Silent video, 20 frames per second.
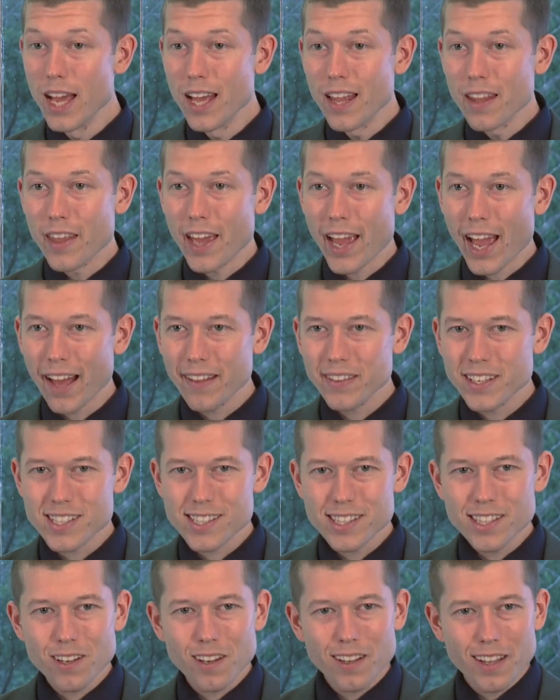They had these
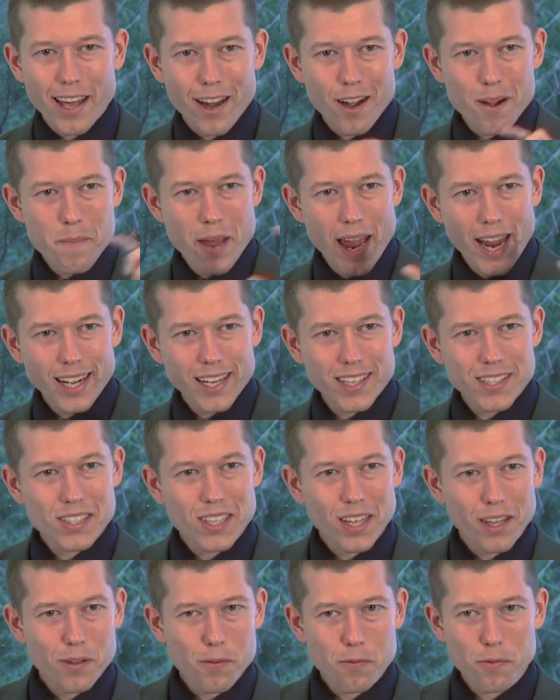little letter magnets
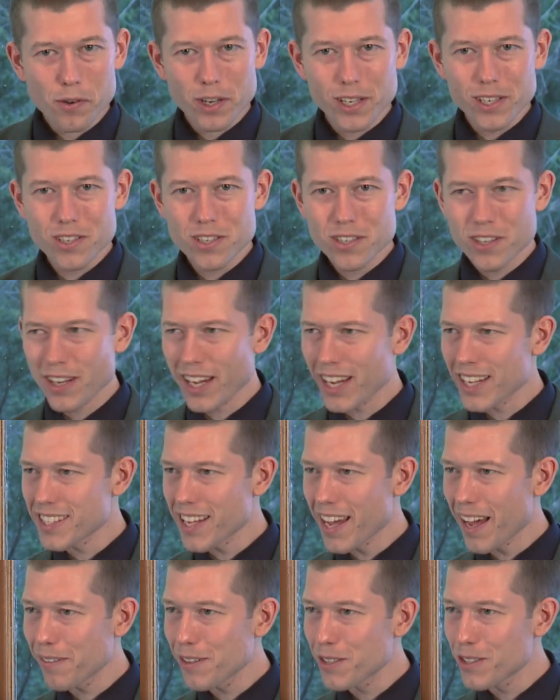on the fridge. Do you guys
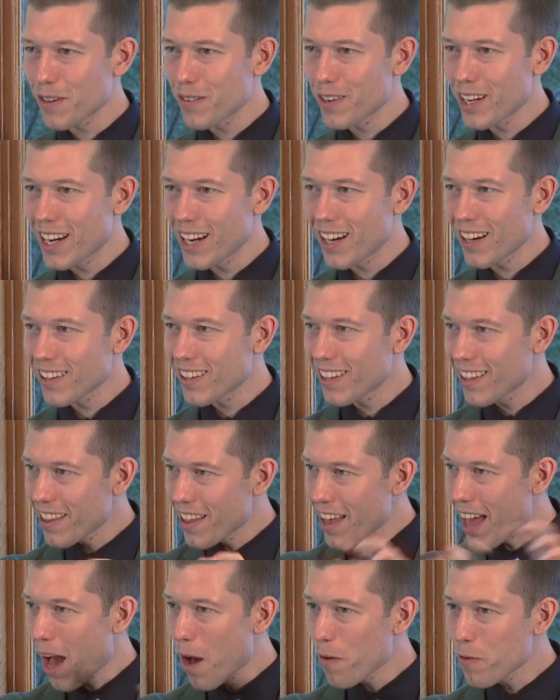have those over here?
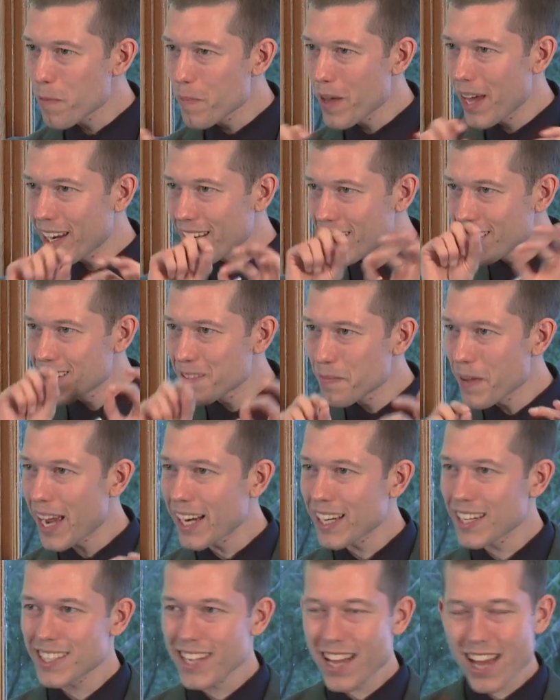The alphabet in these
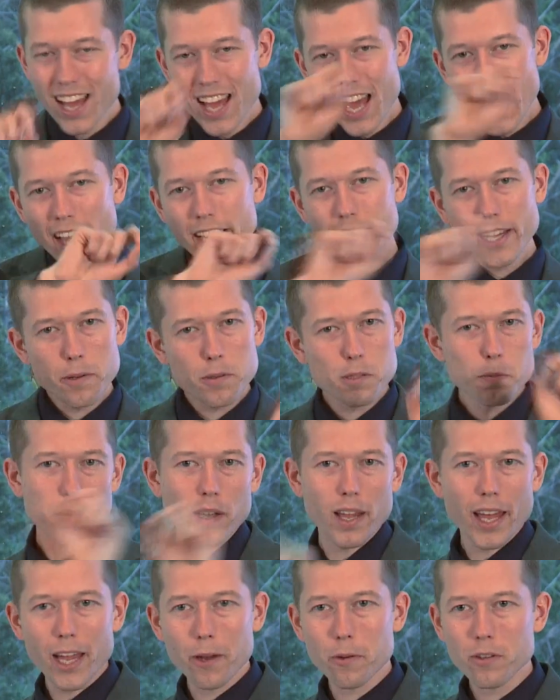magnets? Yeah. And he was
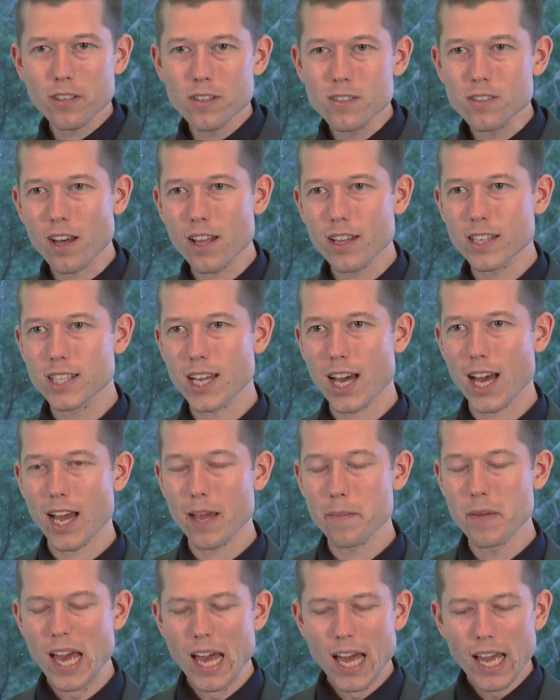playing with those all the
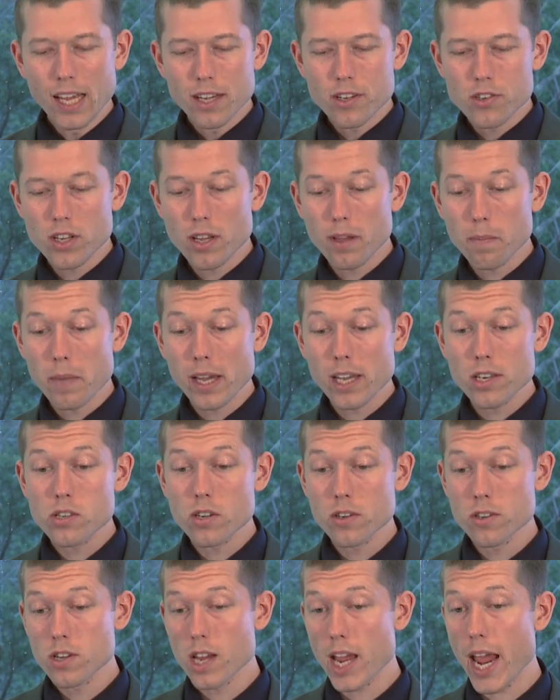time. She made
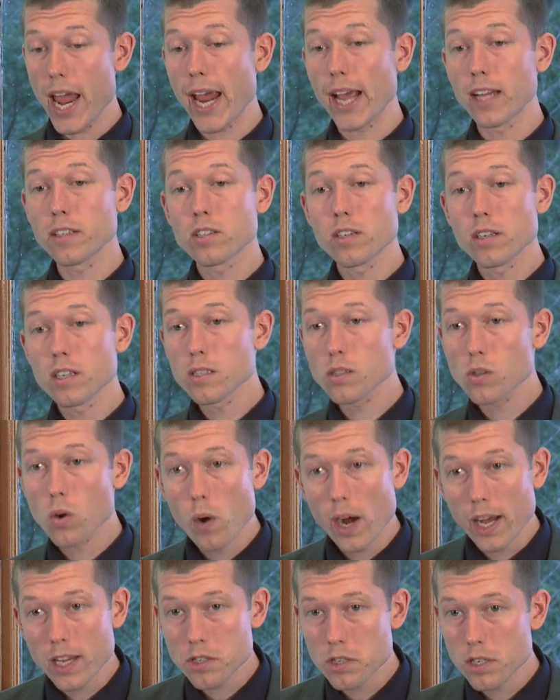sure she answered his
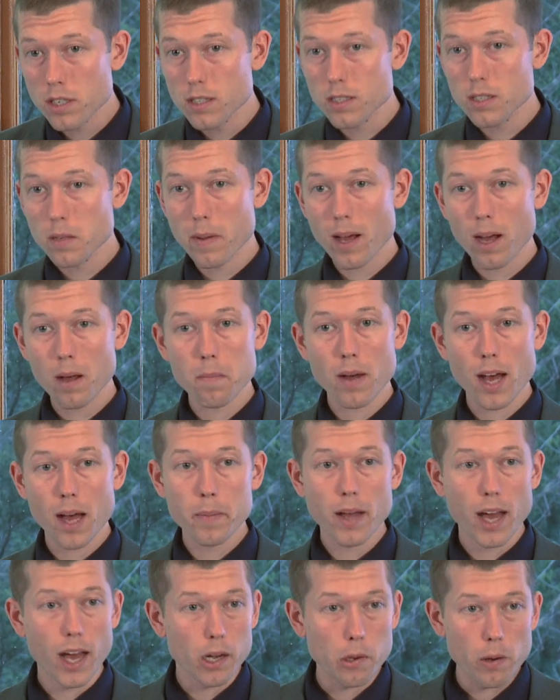questions about, "Mom,
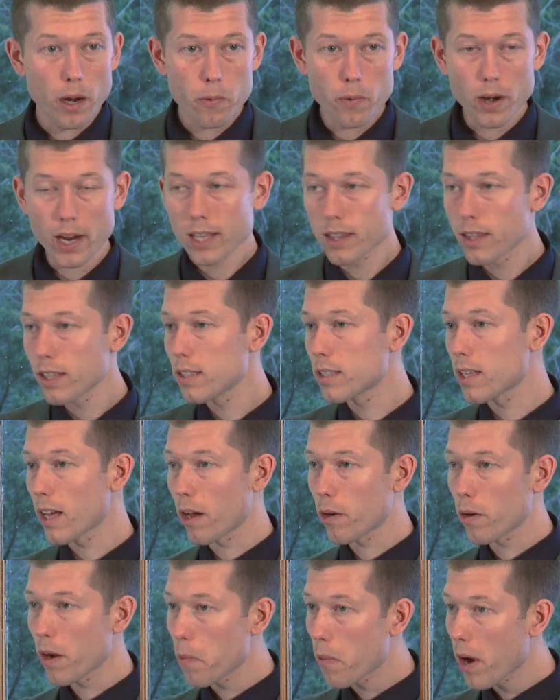how do I write this?
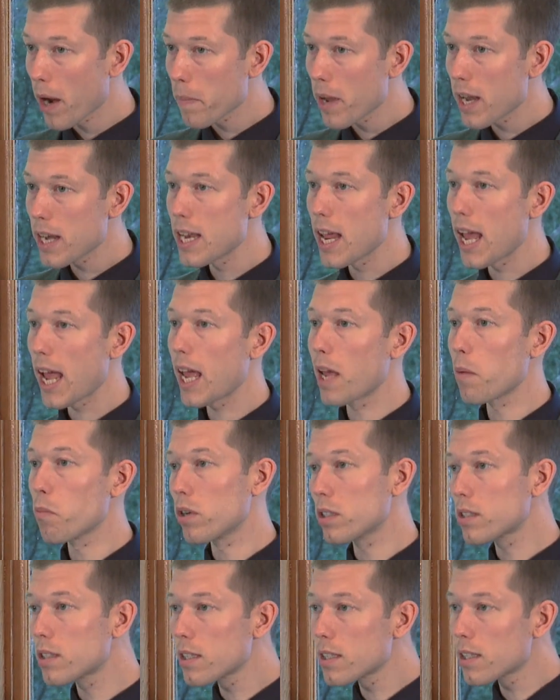How do I write my name?
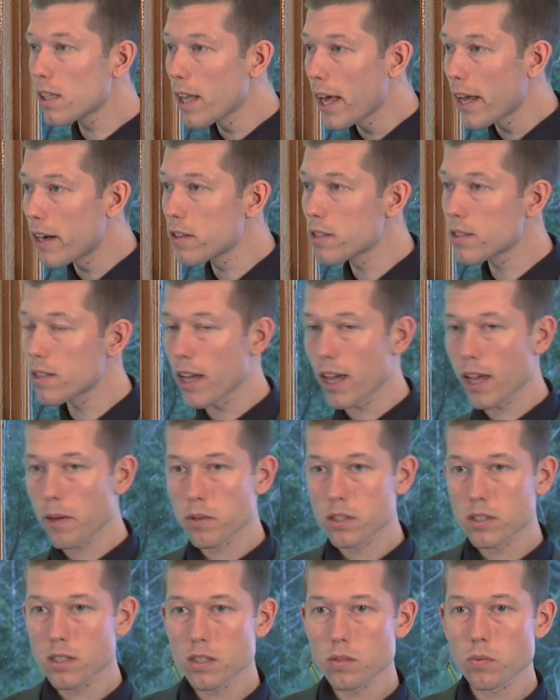What's this letter say?
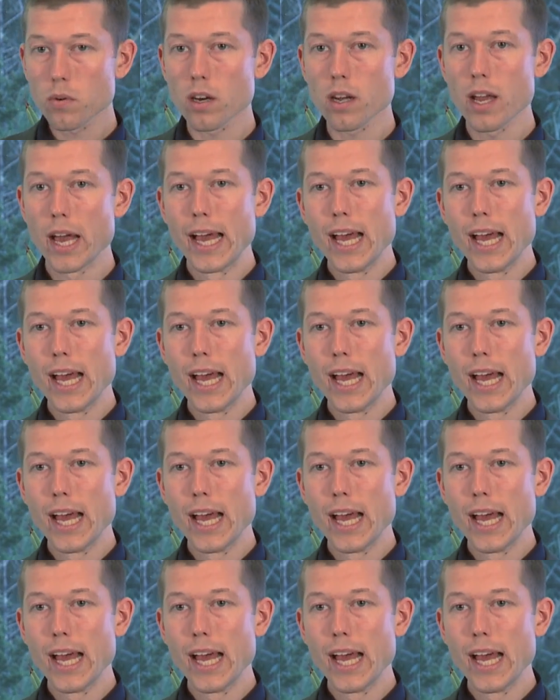What's this word?"